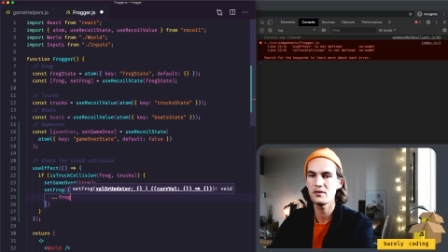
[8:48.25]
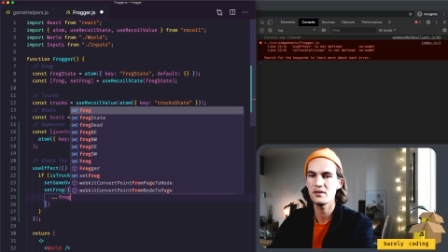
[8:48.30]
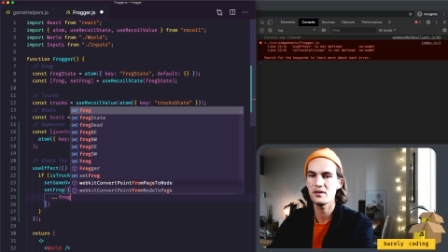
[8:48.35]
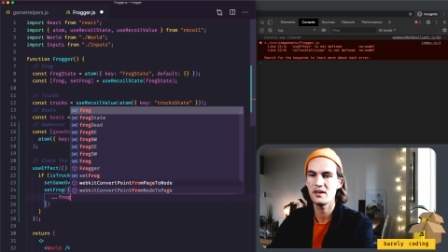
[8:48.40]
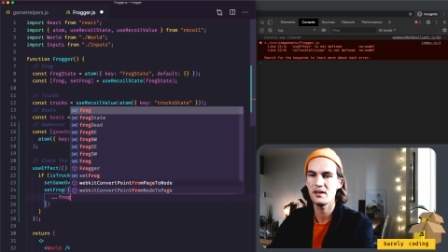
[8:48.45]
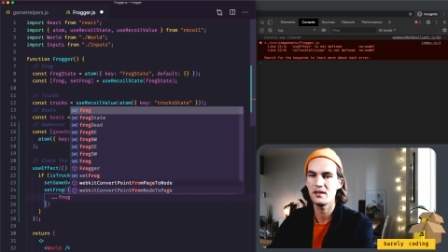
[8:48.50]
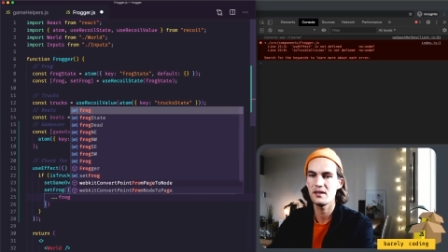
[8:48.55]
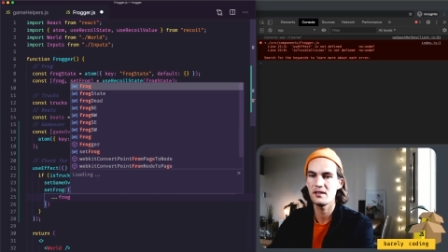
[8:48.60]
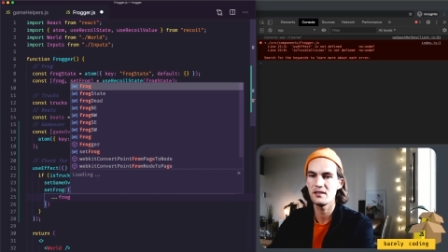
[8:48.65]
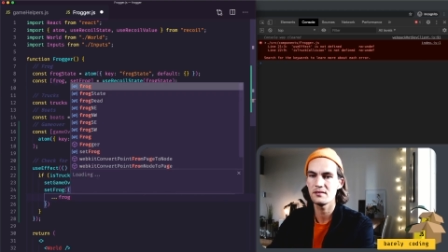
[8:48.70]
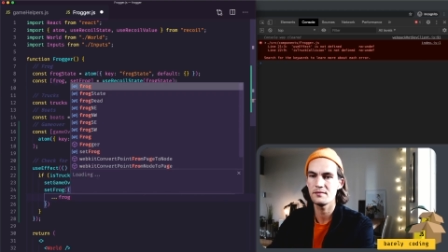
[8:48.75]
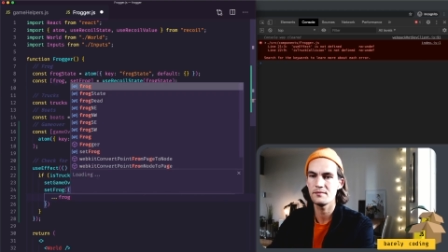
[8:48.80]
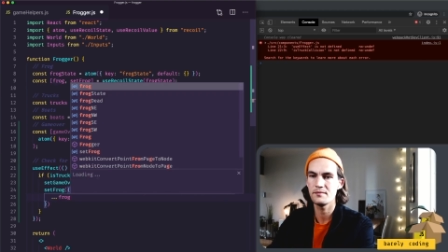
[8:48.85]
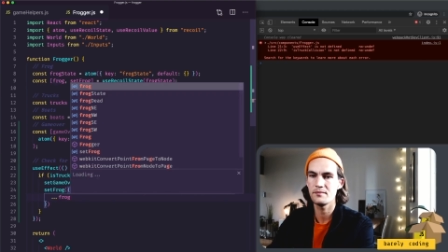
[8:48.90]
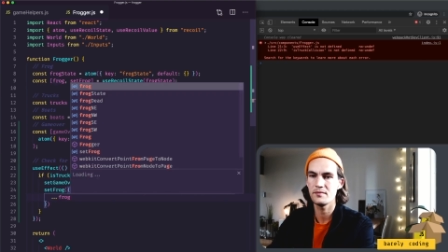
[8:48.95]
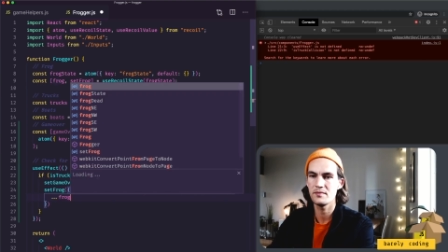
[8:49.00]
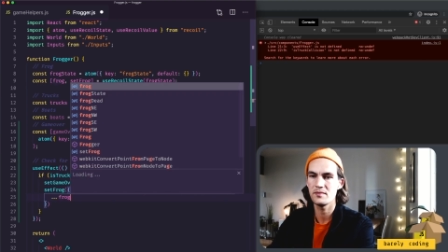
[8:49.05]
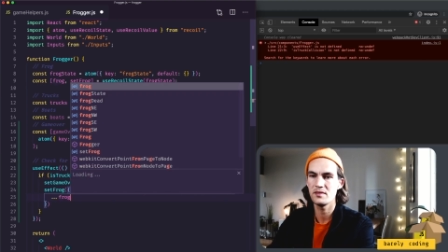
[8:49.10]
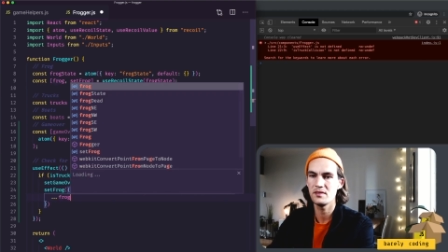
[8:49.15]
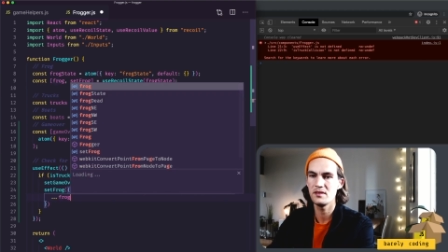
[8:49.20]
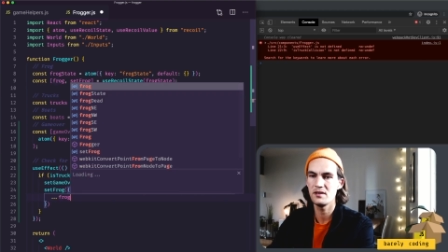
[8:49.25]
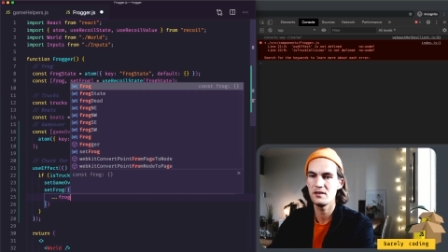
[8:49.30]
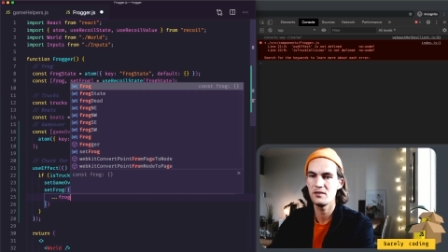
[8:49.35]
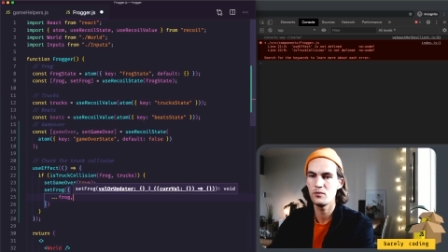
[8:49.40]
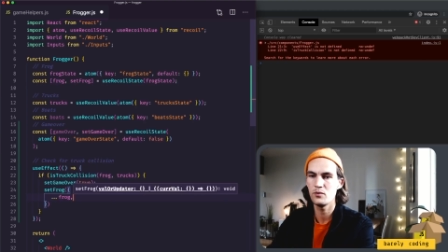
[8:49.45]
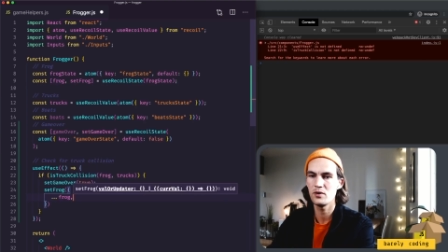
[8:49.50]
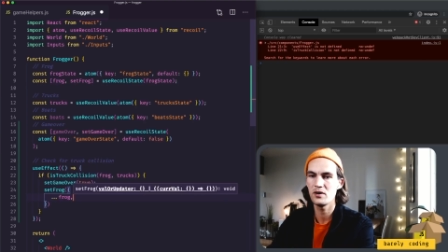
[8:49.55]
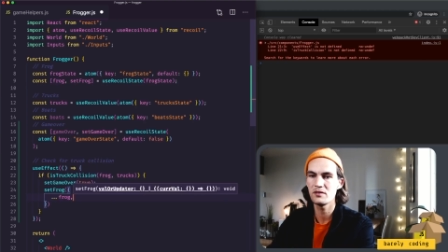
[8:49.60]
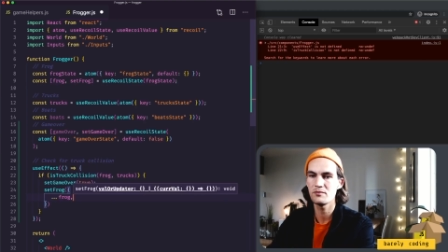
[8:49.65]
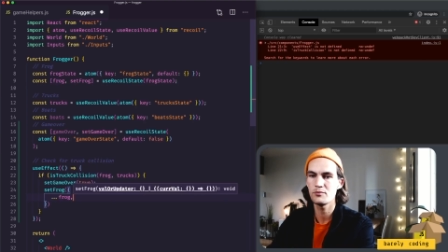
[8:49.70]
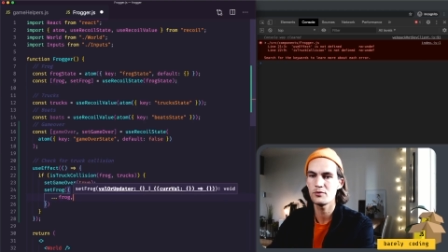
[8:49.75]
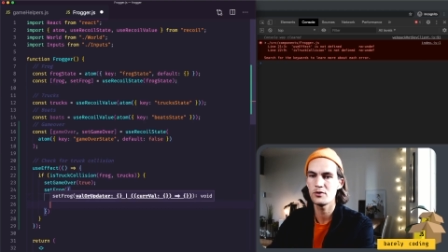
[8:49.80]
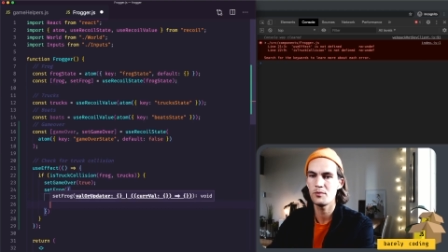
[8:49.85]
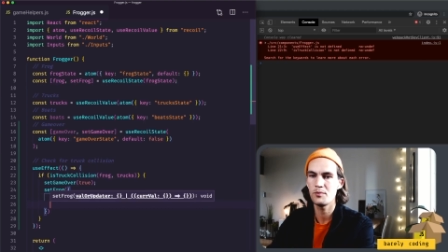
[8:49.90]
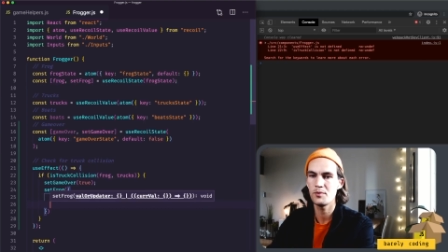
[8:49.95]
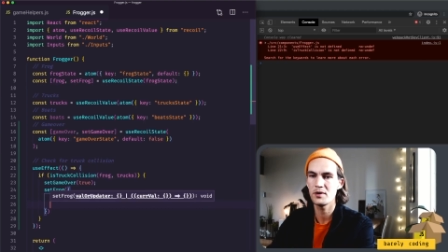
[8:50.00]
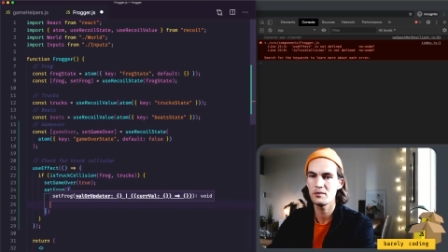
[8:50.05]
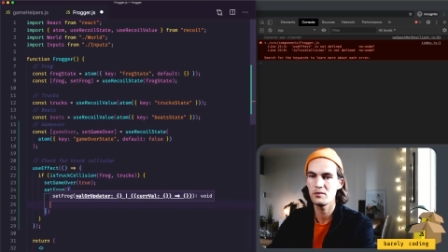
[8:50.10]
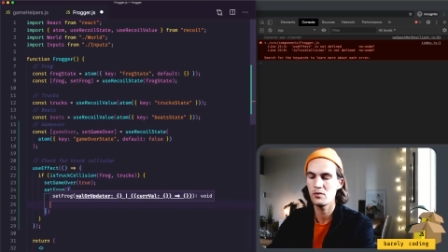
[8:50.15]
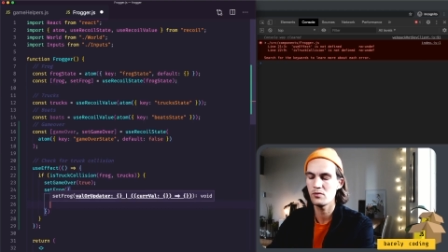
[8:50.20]
and the one
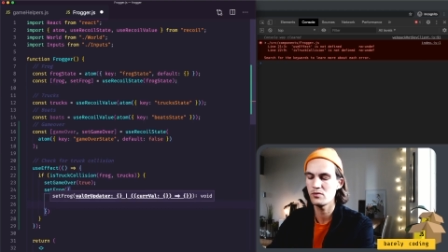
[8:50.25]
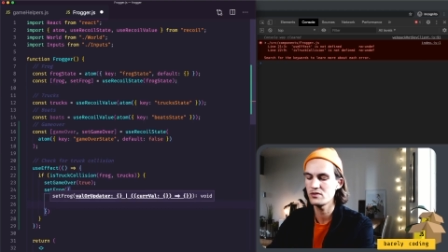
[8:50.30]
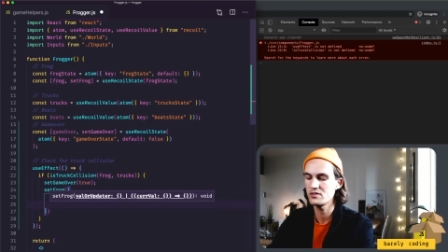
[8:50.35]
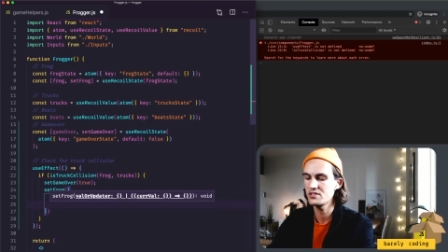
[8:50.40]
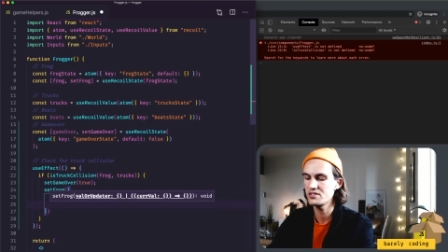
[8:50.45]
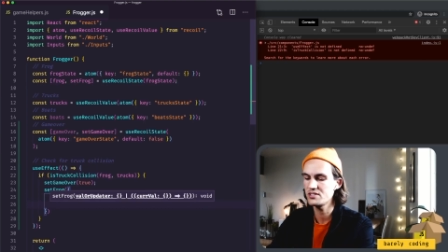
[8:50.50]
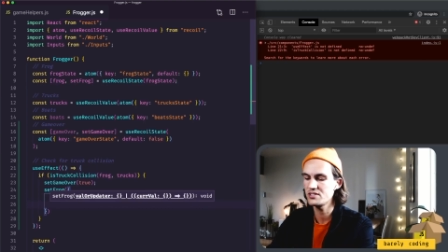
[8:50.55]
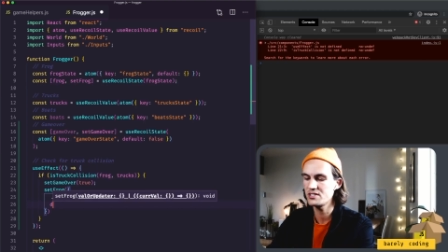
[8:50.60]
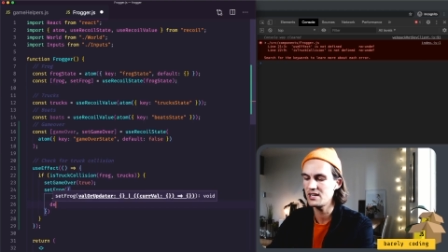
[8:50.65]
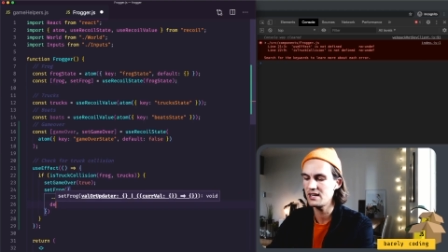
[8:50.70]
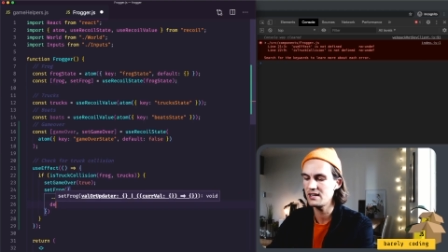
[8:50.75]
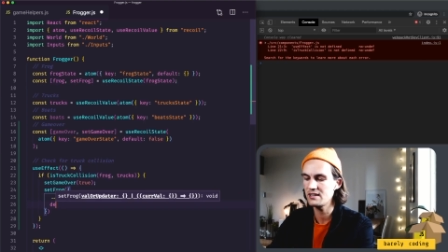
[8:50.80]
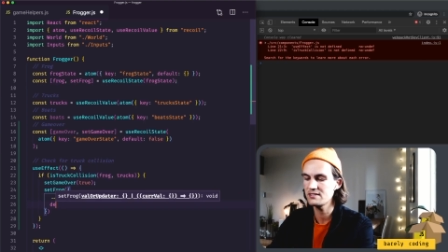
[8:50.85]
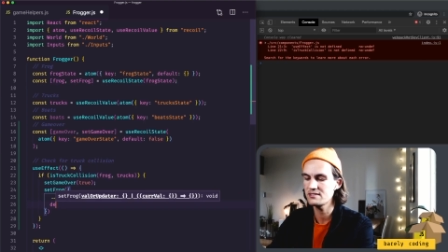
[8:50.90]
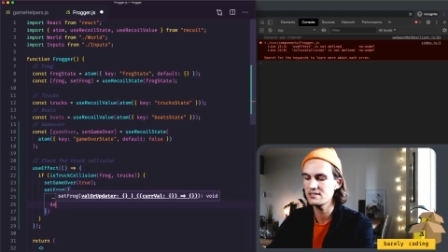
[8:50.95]
property we want to change